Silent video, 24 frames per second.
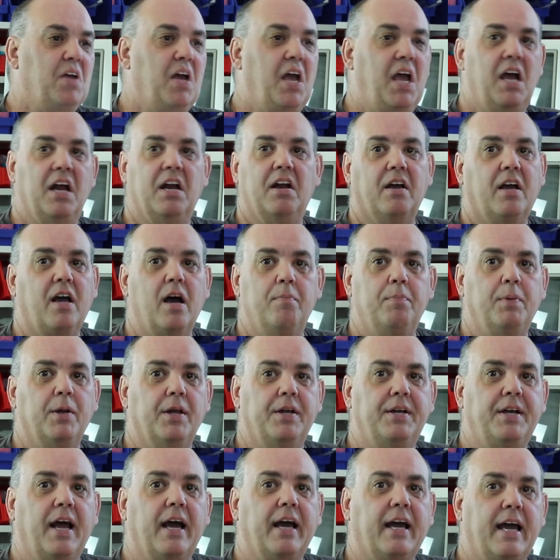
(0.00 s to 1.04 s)
in a couple
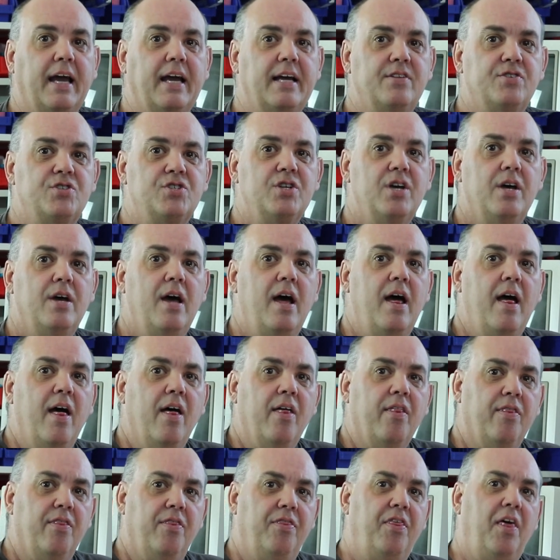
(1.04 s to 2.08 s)
of decades.
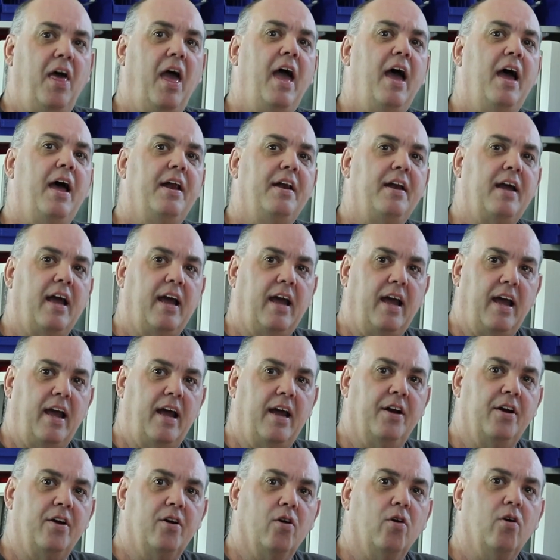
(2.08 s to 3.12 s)
Then
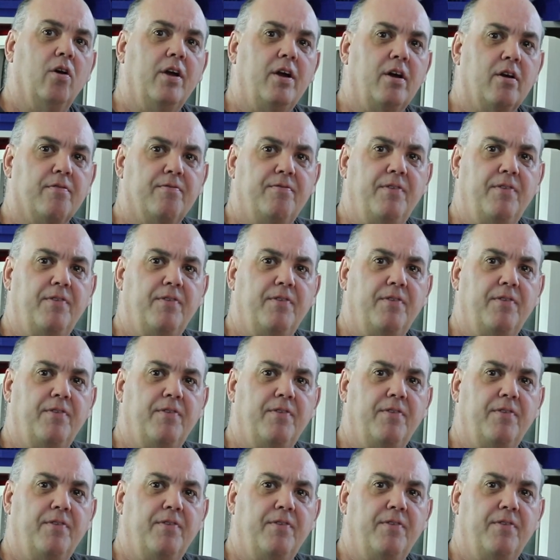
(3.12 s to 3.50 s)
in an earlier